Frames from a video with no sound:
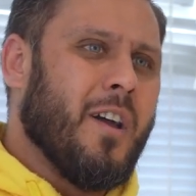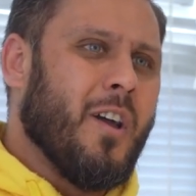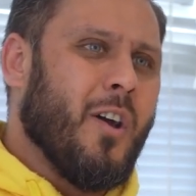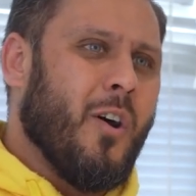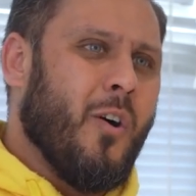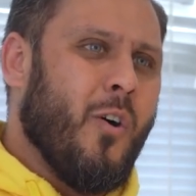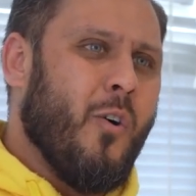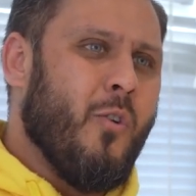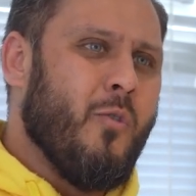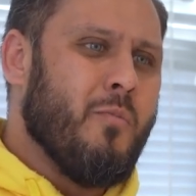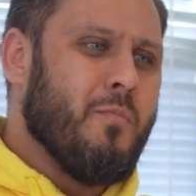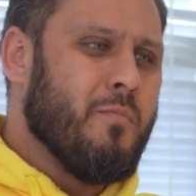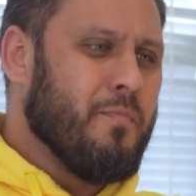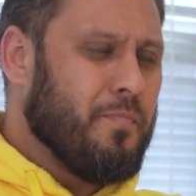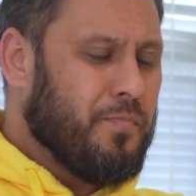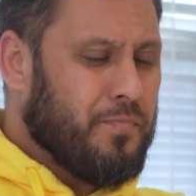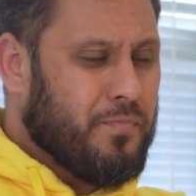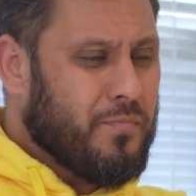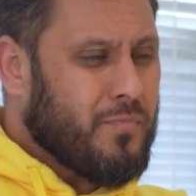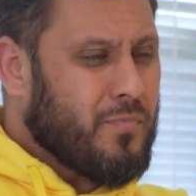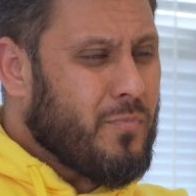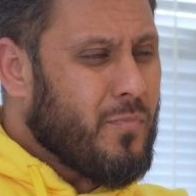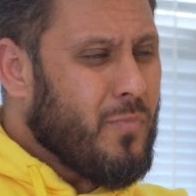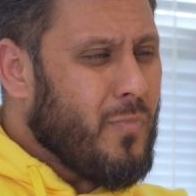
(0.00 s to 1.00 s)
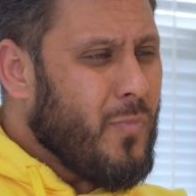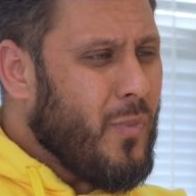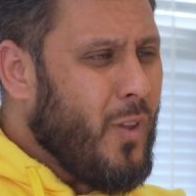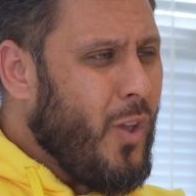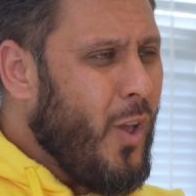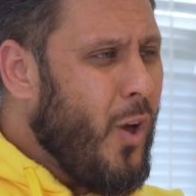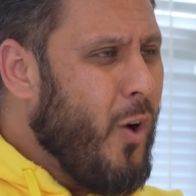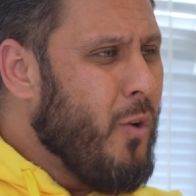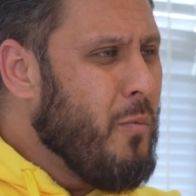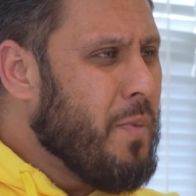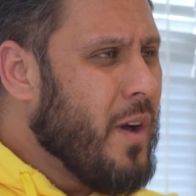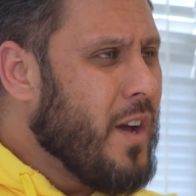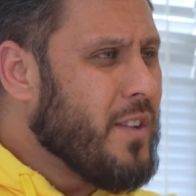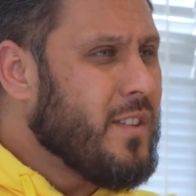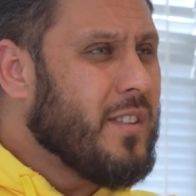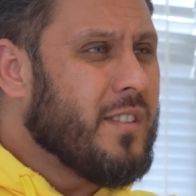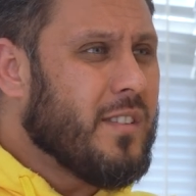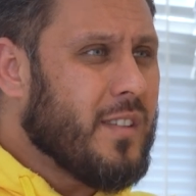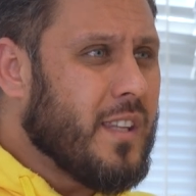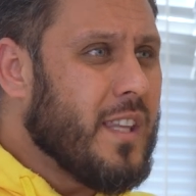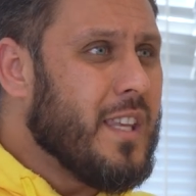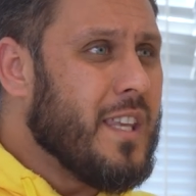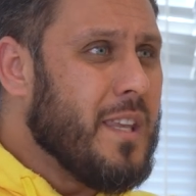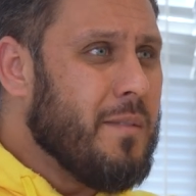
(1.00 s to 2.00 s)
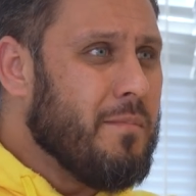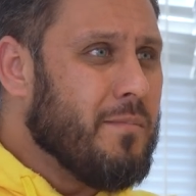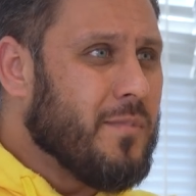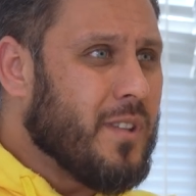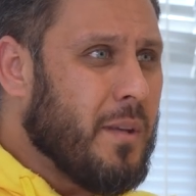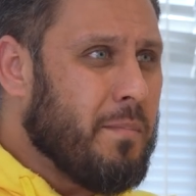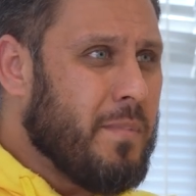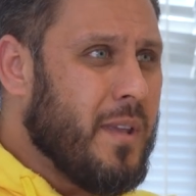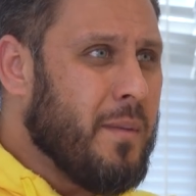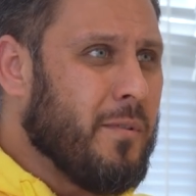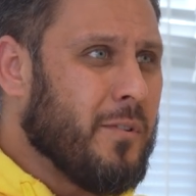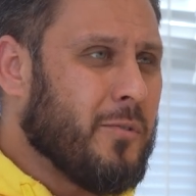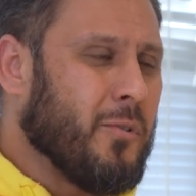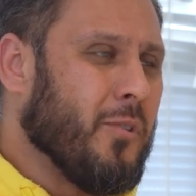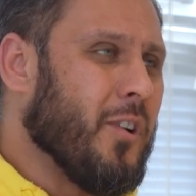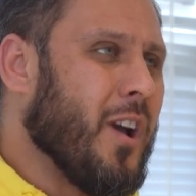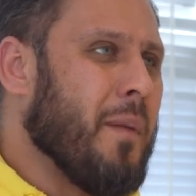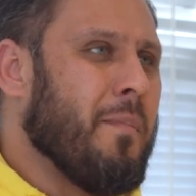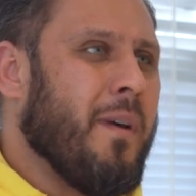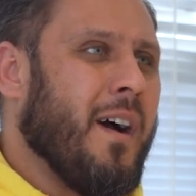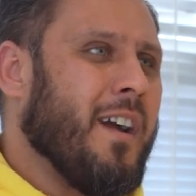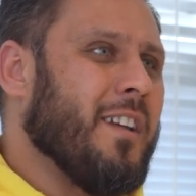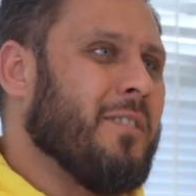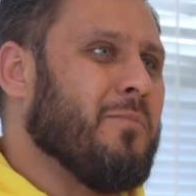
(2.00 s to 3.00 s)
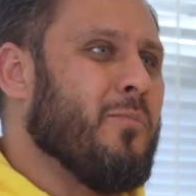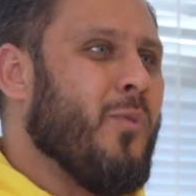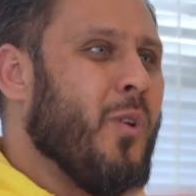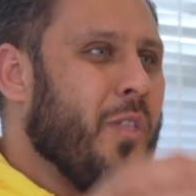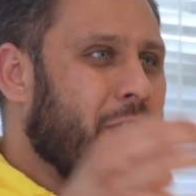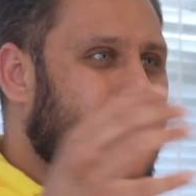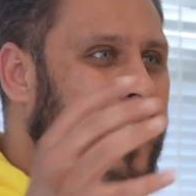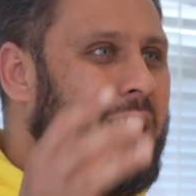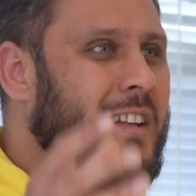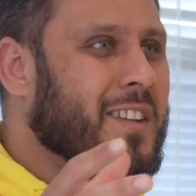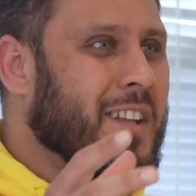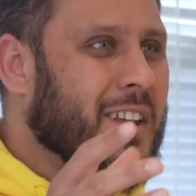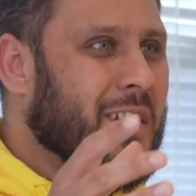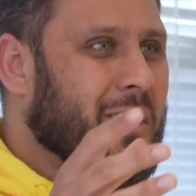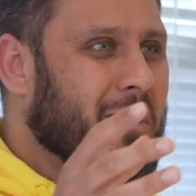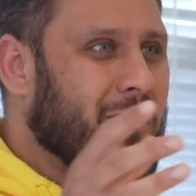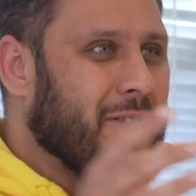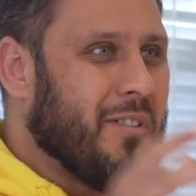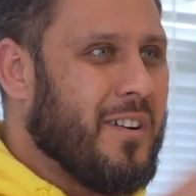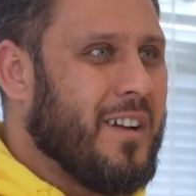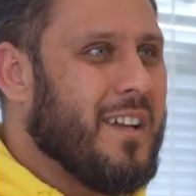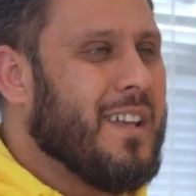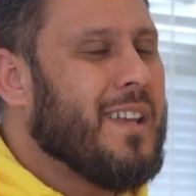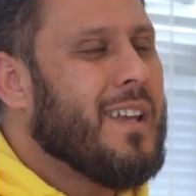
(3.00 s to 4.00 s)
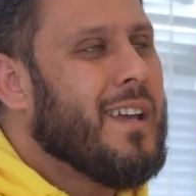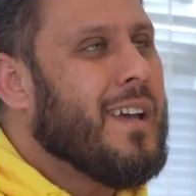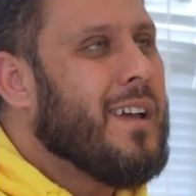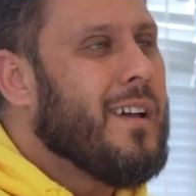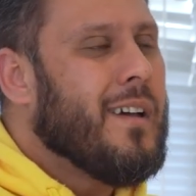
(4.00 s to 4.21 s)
home purchase schemes that people talk about is more authentic, right?